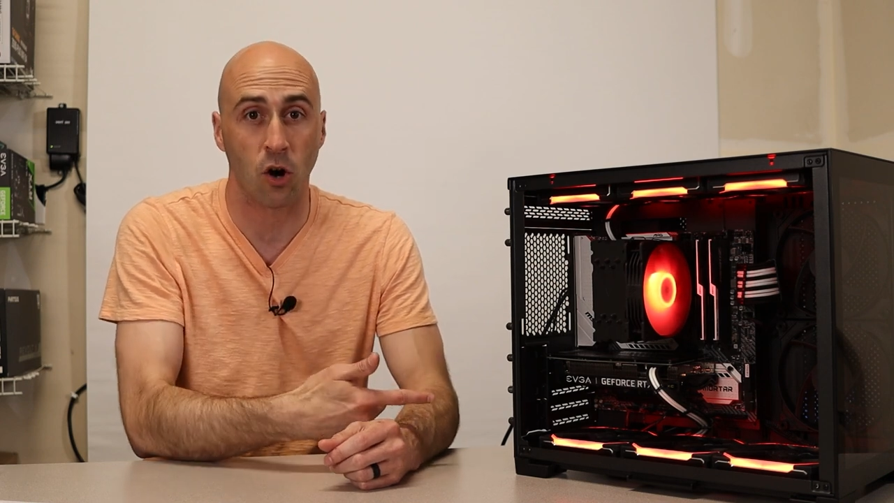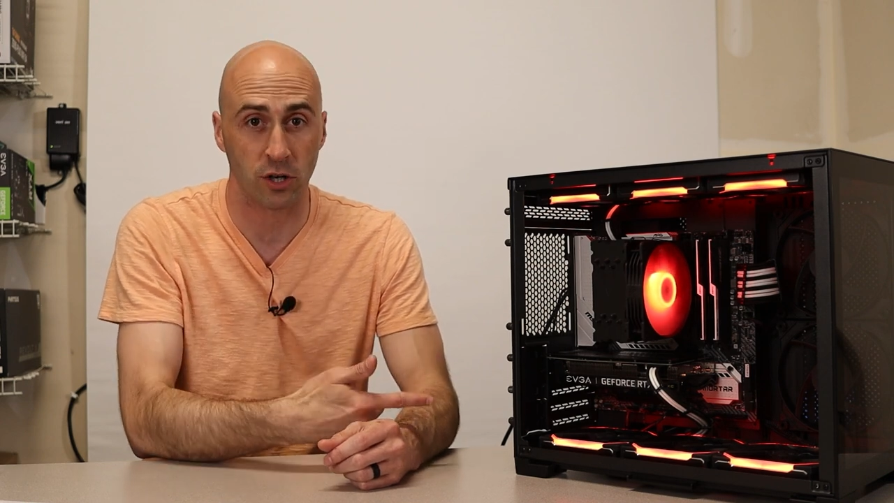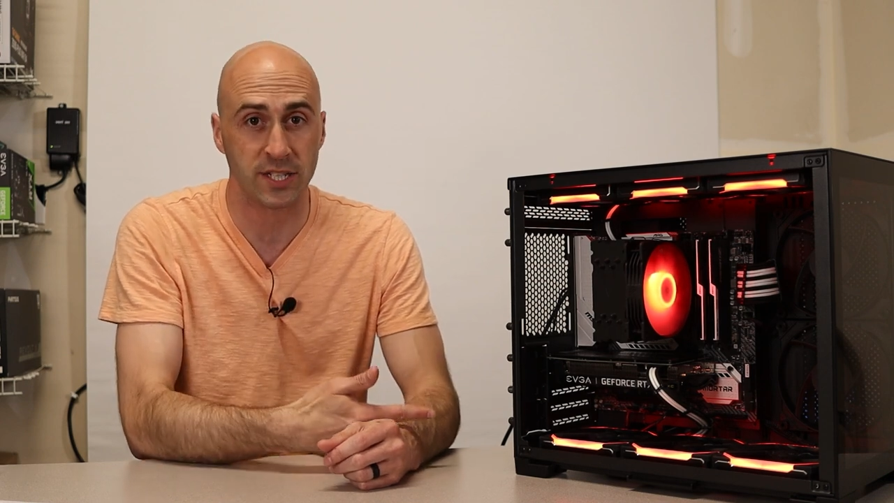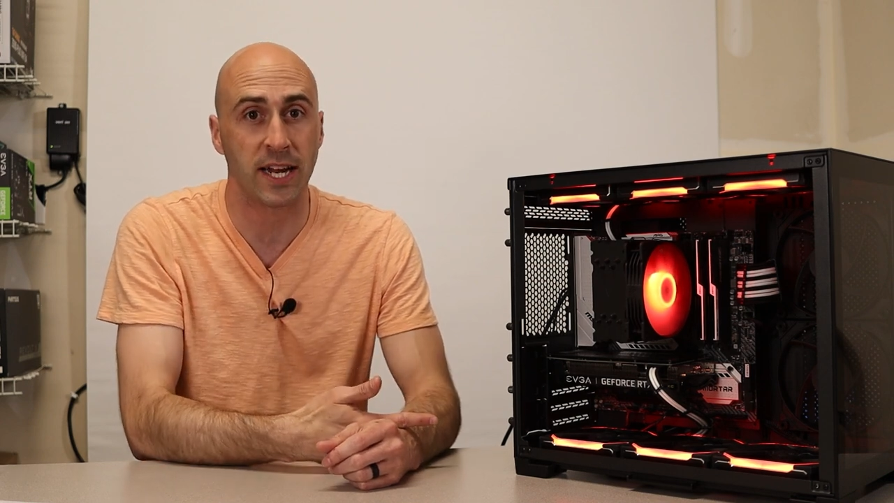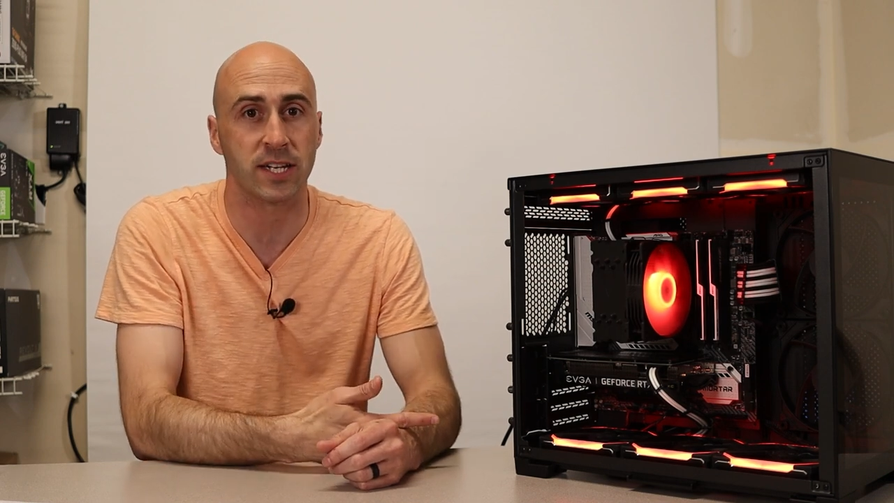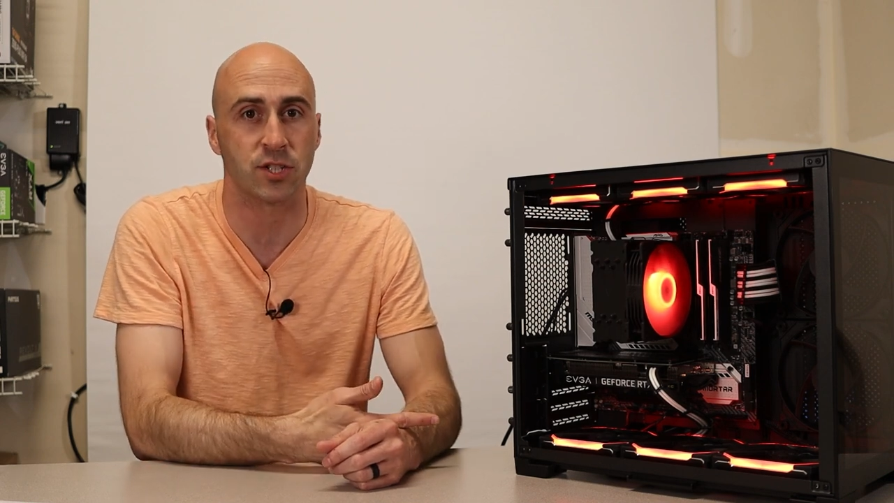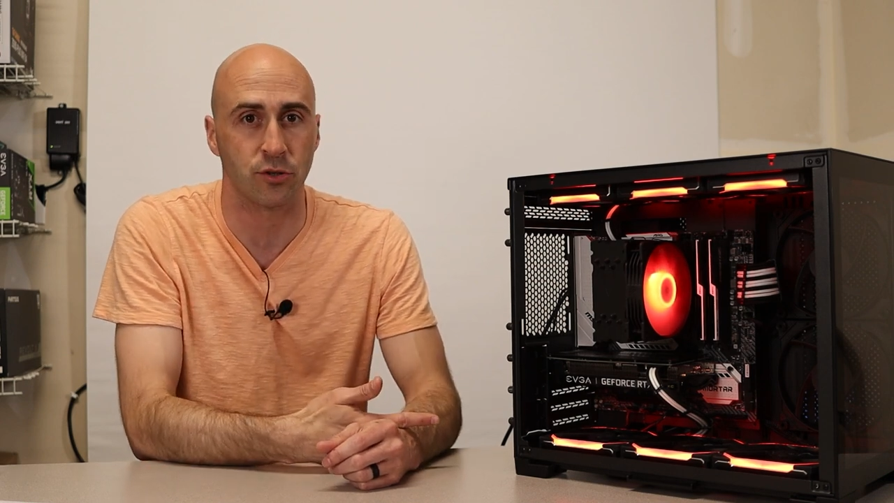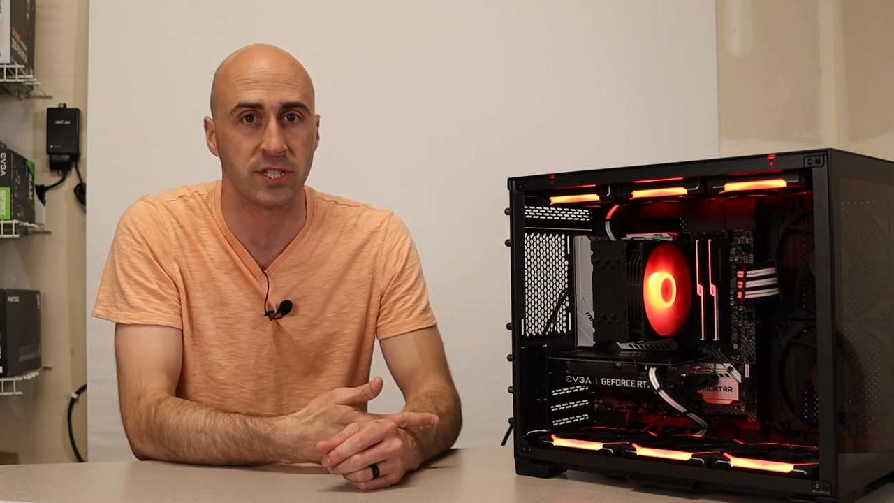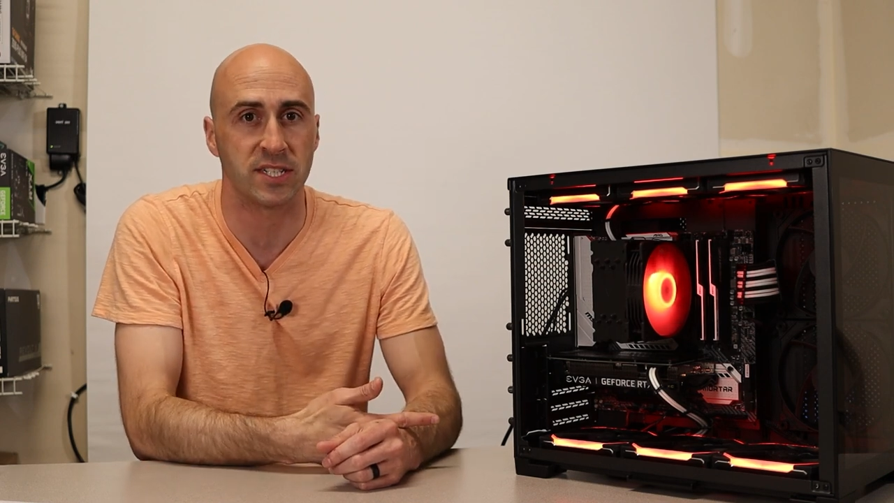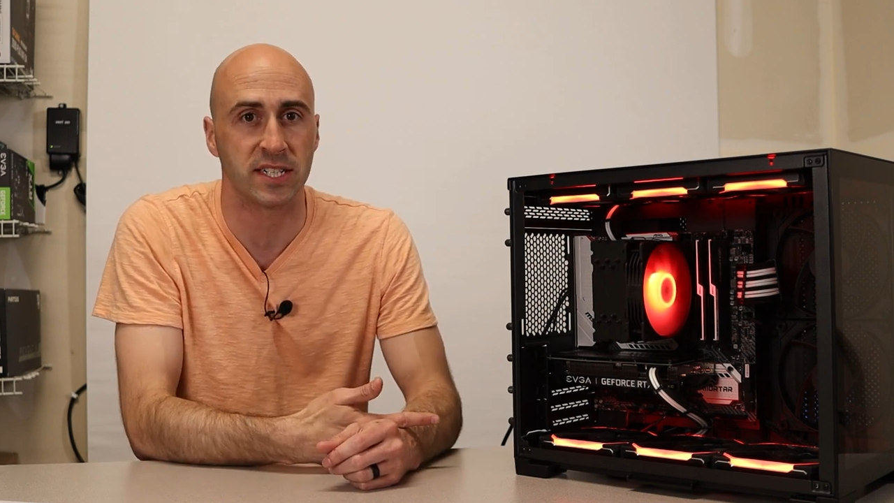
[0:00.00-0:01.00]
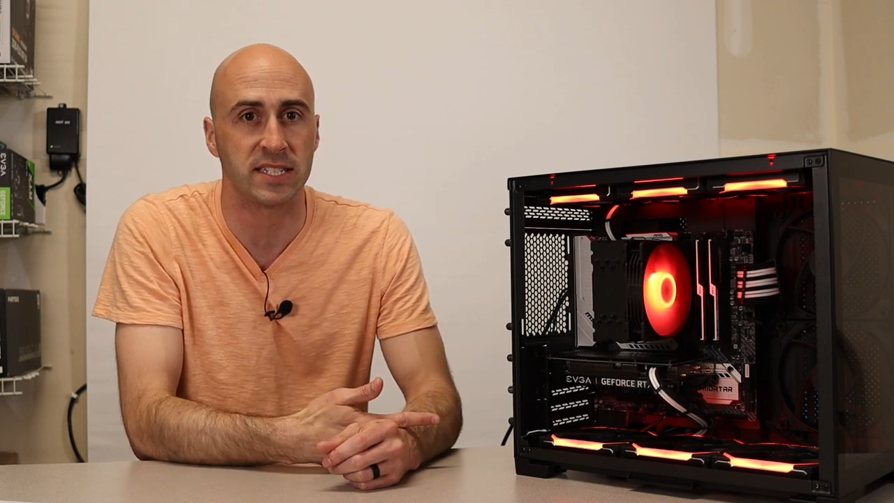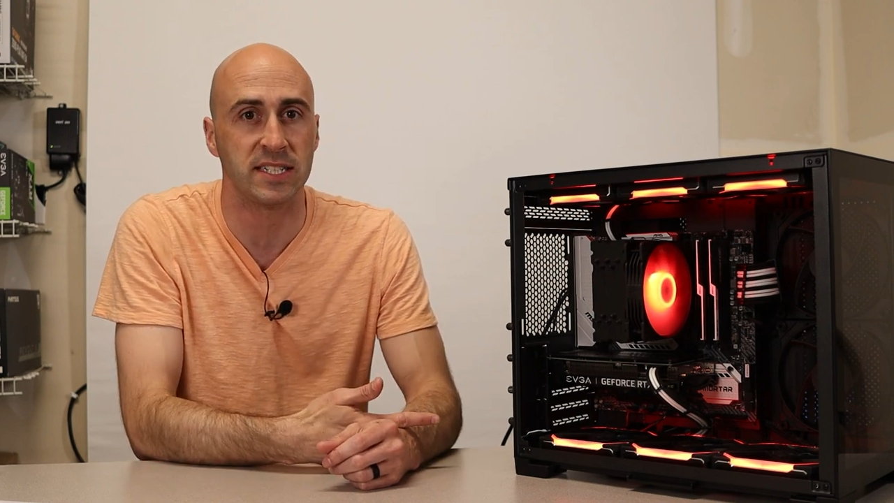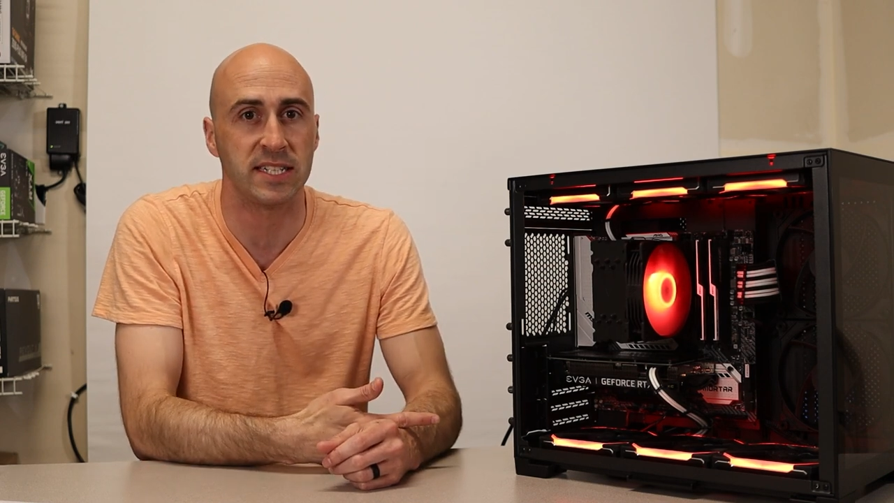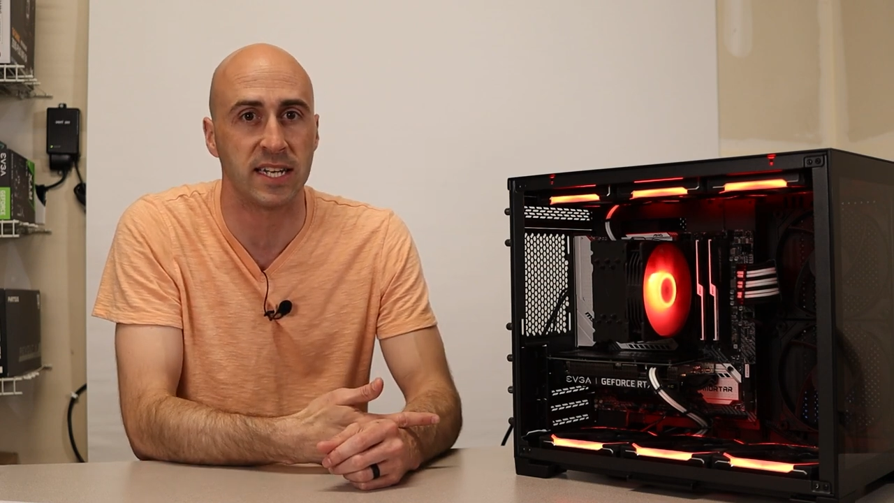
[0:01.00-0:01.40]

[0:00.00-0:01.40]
R T X thirty sixty